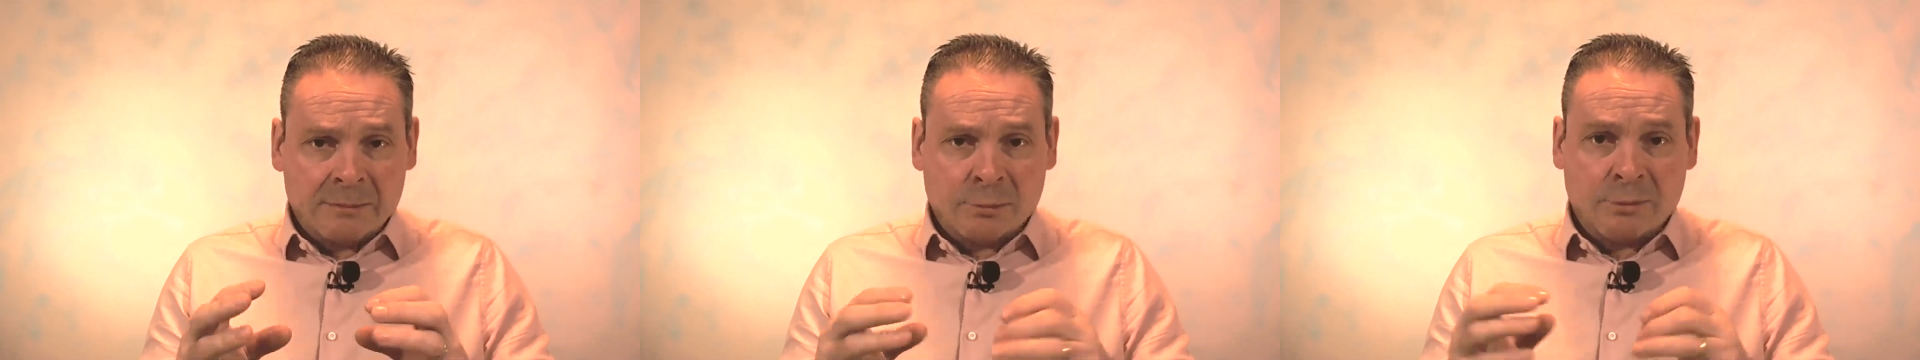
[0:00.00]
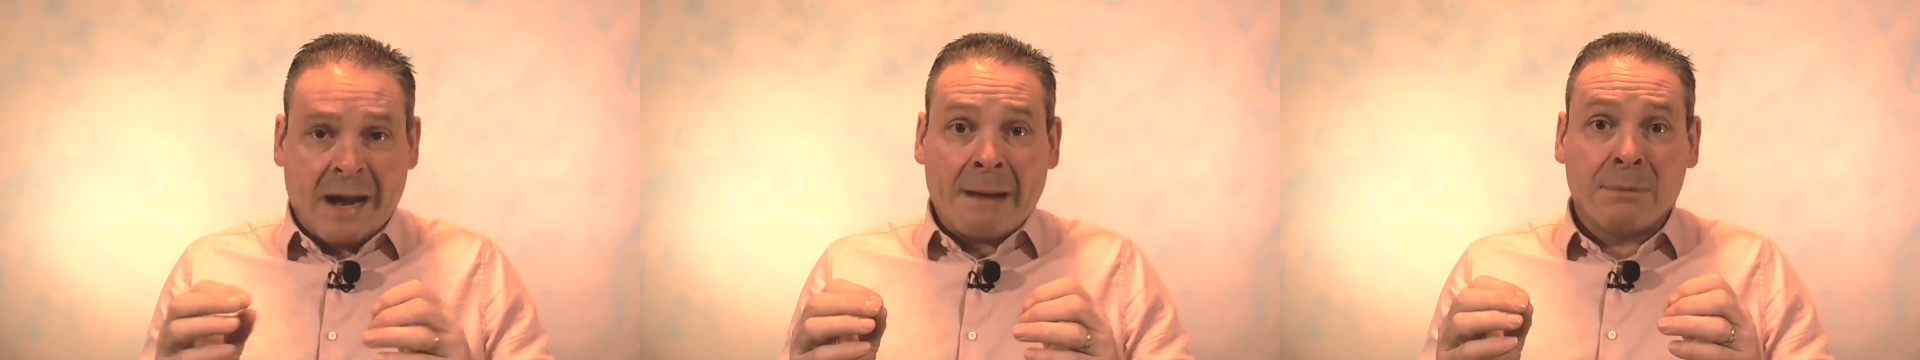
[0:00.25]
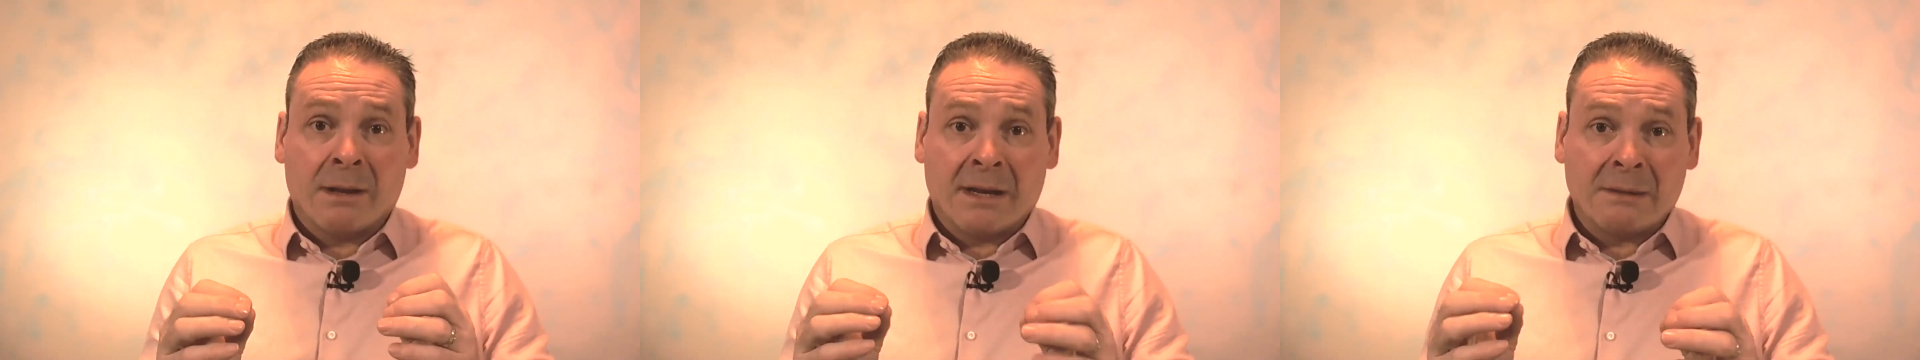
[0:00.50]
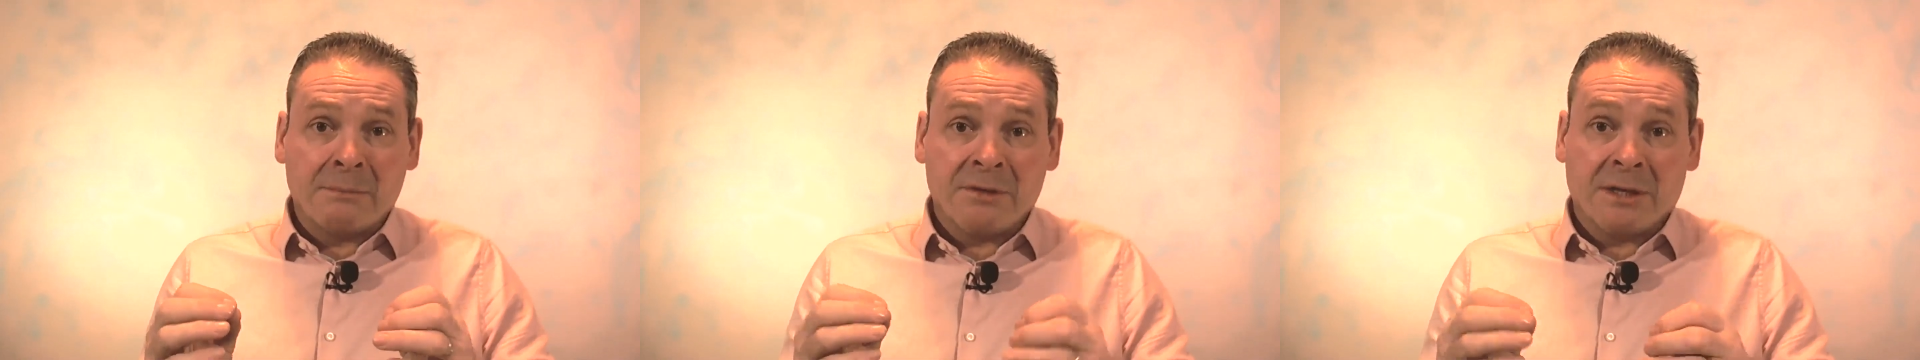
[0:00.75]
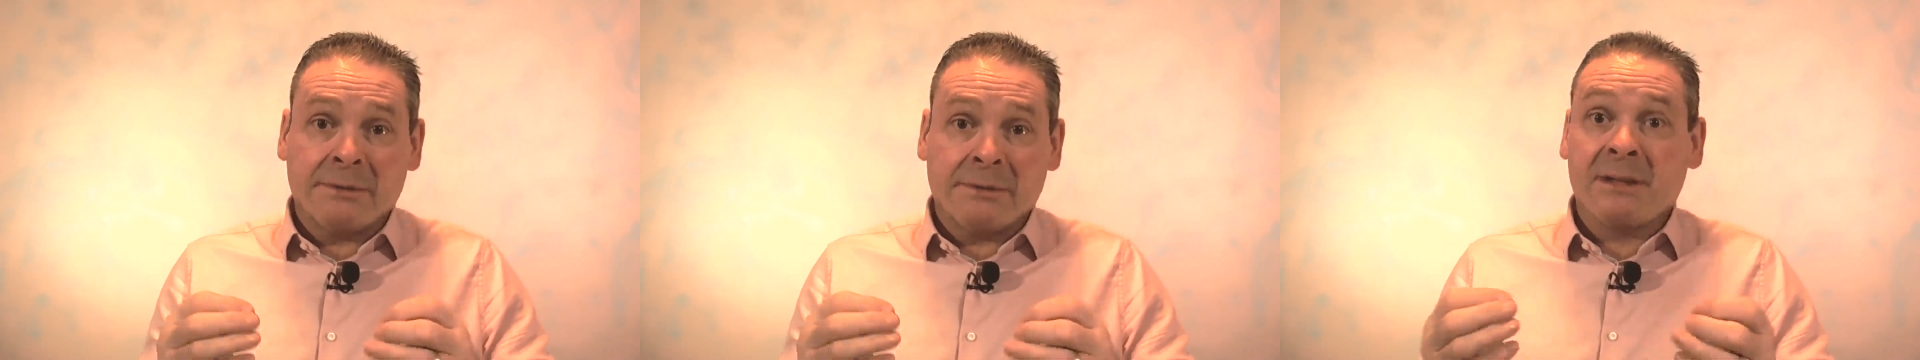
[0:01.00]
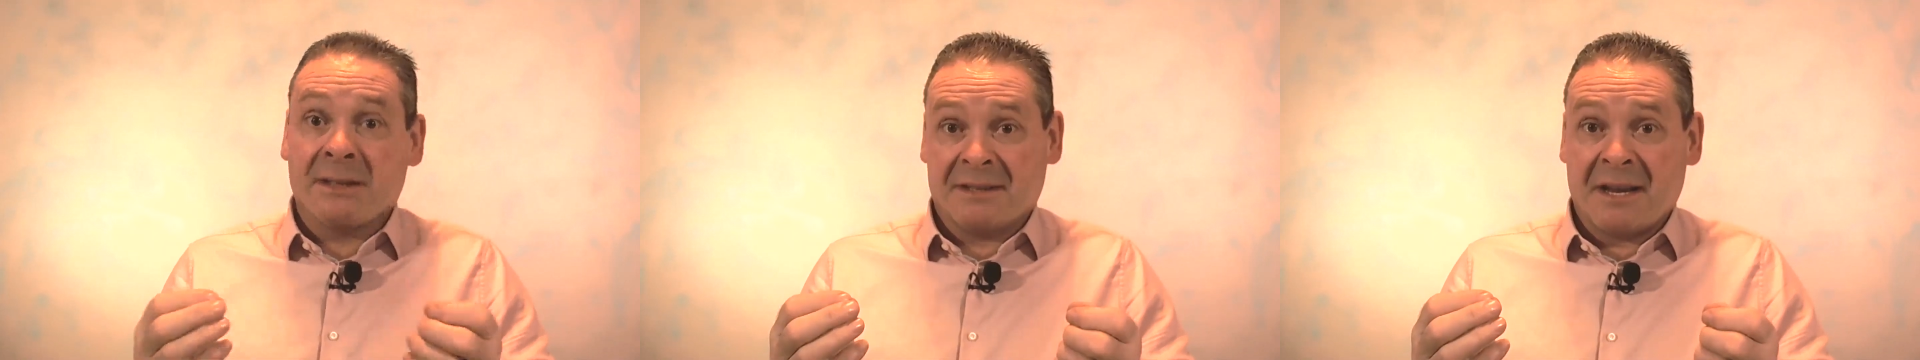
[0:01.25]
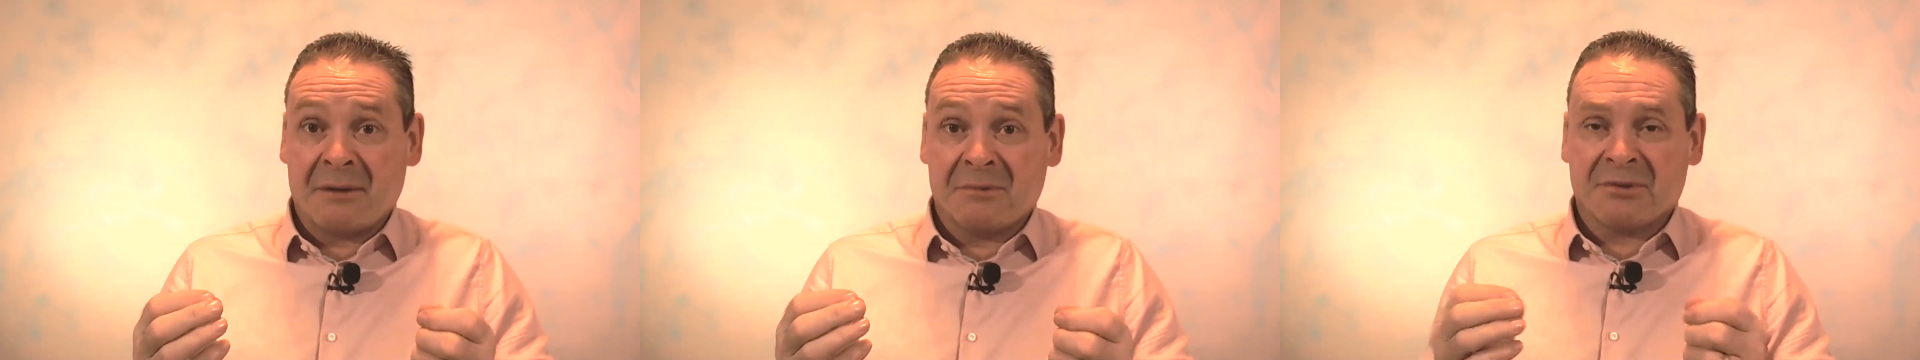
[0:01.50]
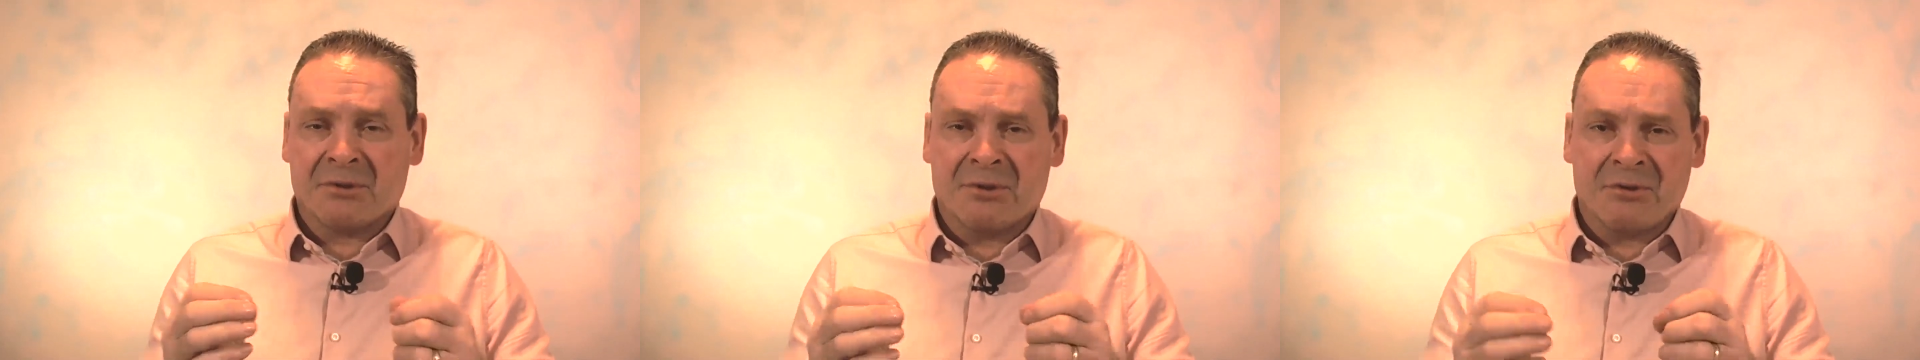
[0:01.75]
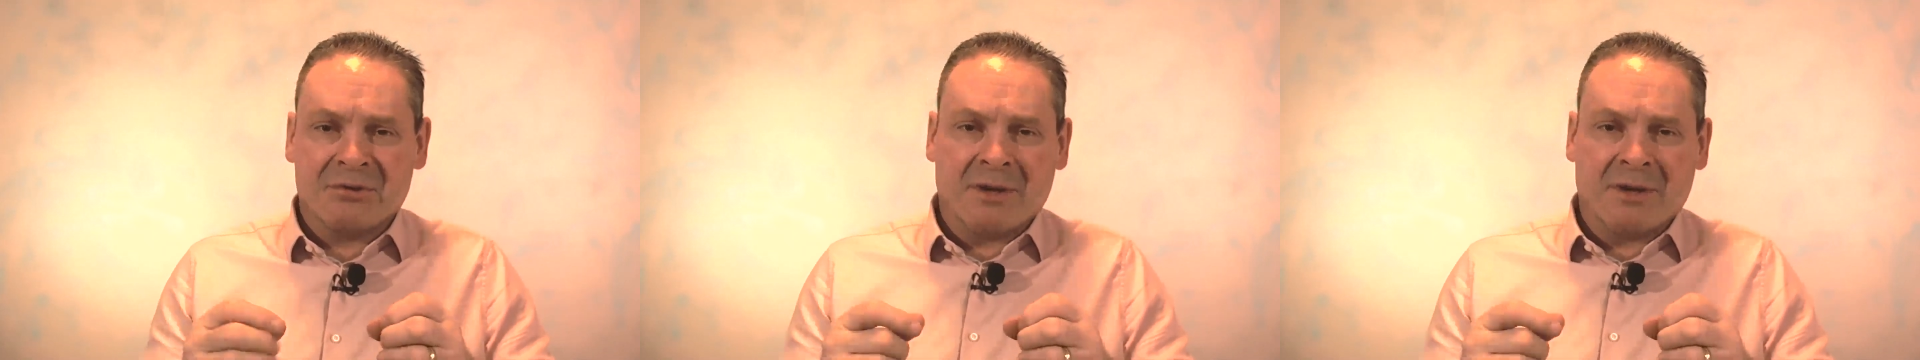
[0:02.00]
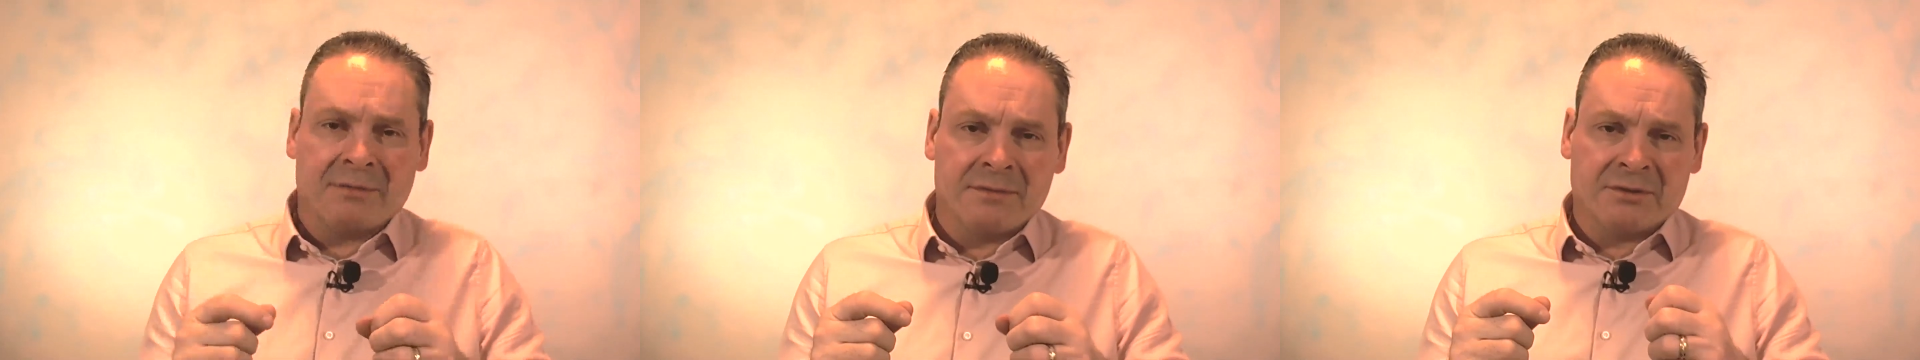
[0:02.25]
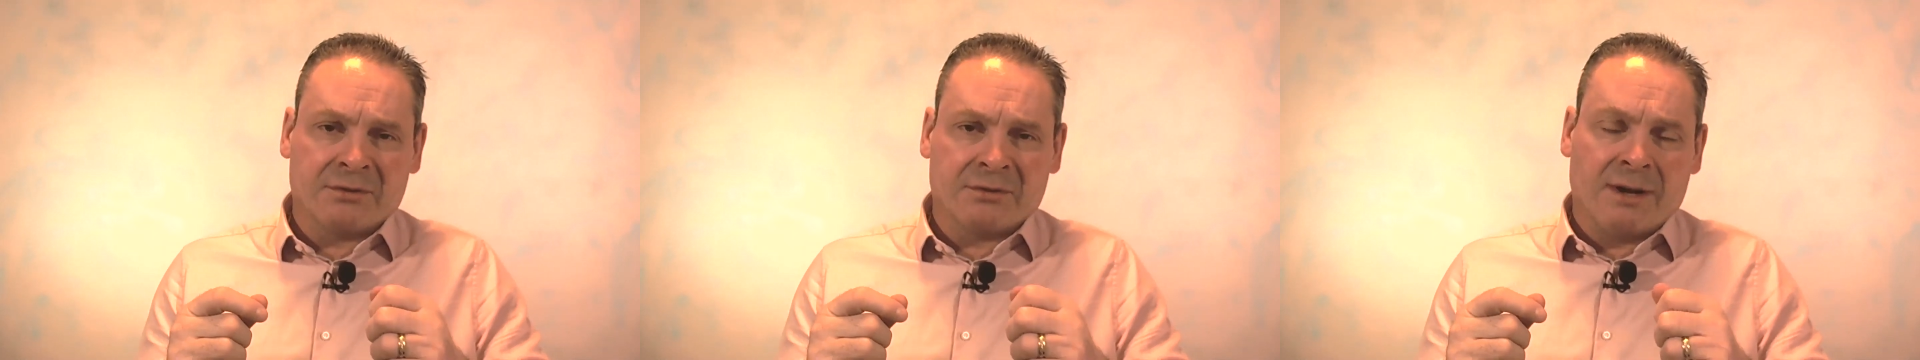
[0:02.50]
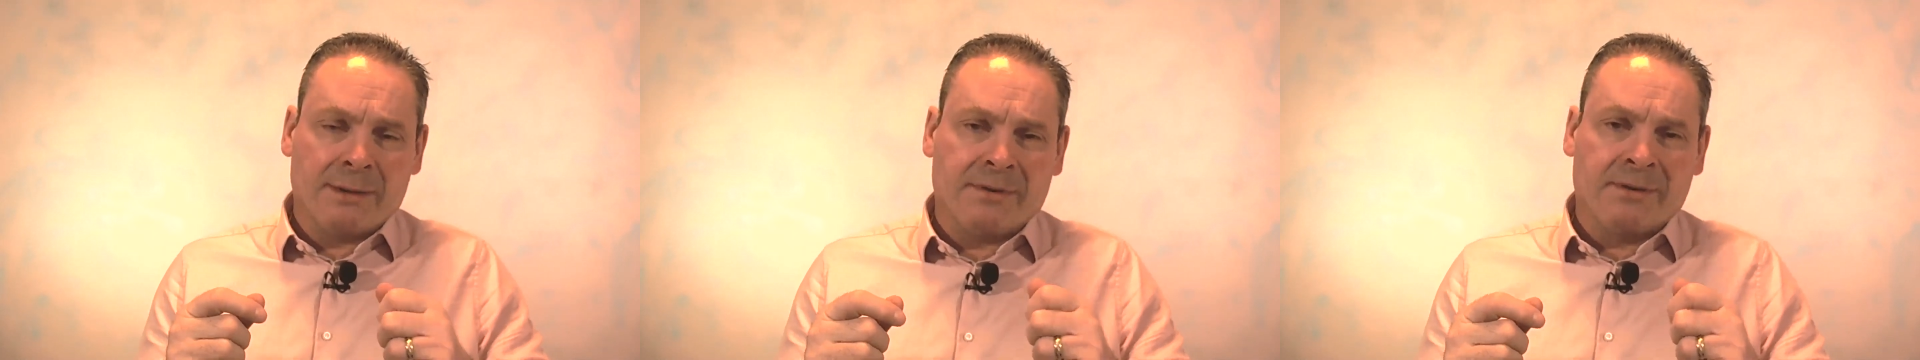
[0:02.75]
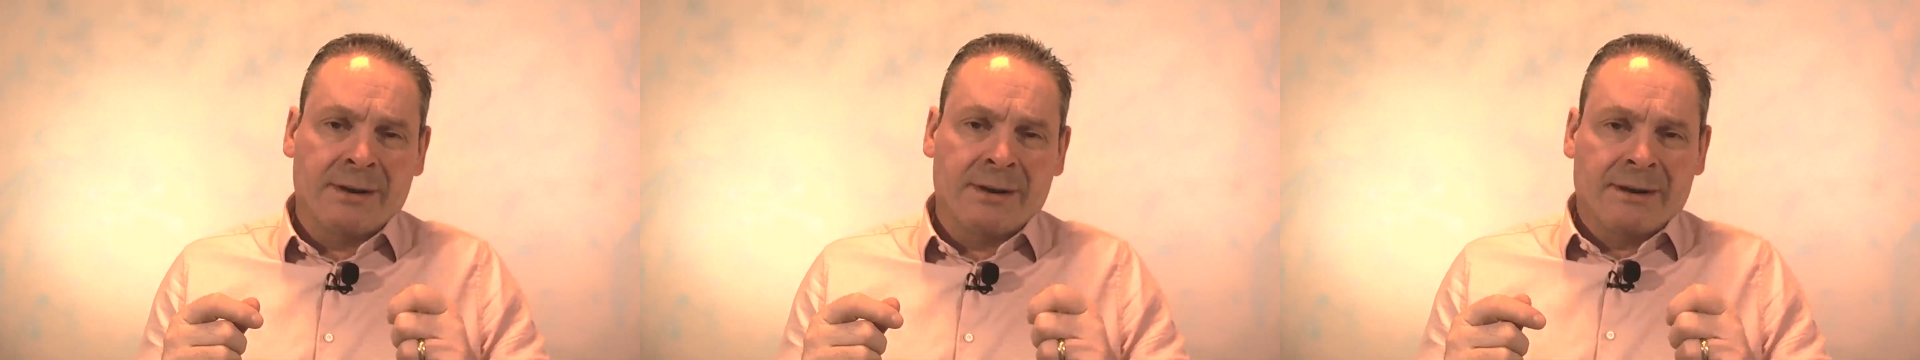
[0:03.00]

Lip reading: crab-like material is how the surgeons often describe it,